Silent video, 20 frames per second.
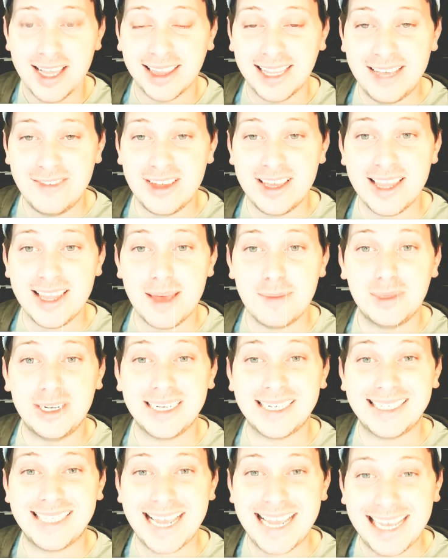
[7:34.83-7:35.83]
leaving them
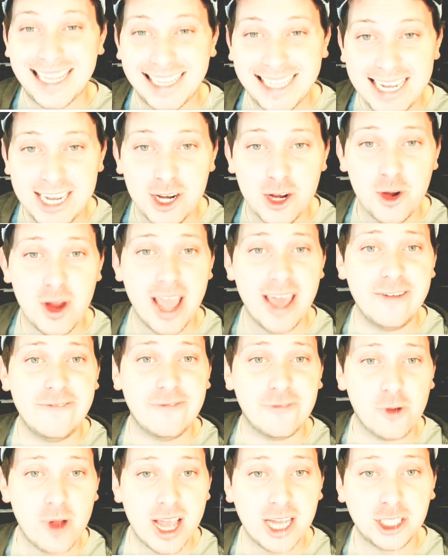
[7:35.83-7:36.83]
to stay cleaner
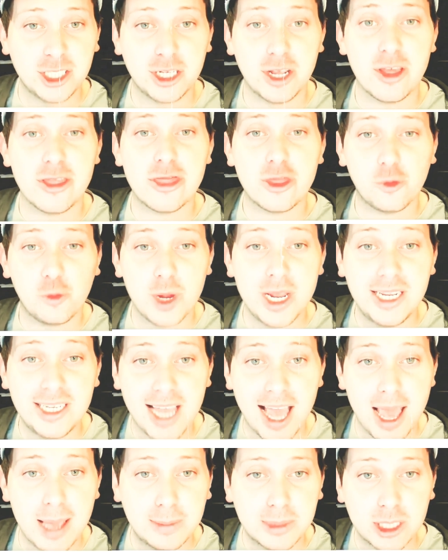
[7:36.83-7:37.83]
and fresh 3
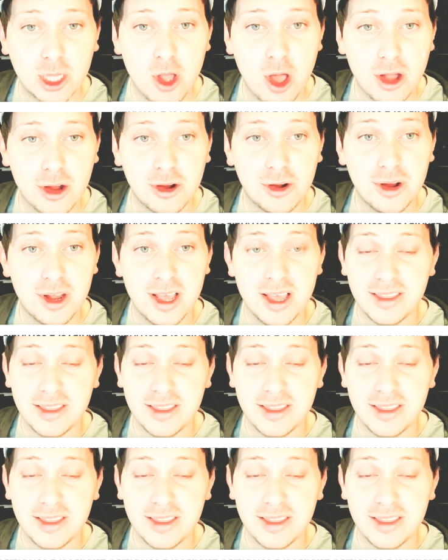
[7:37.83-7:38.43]
times longer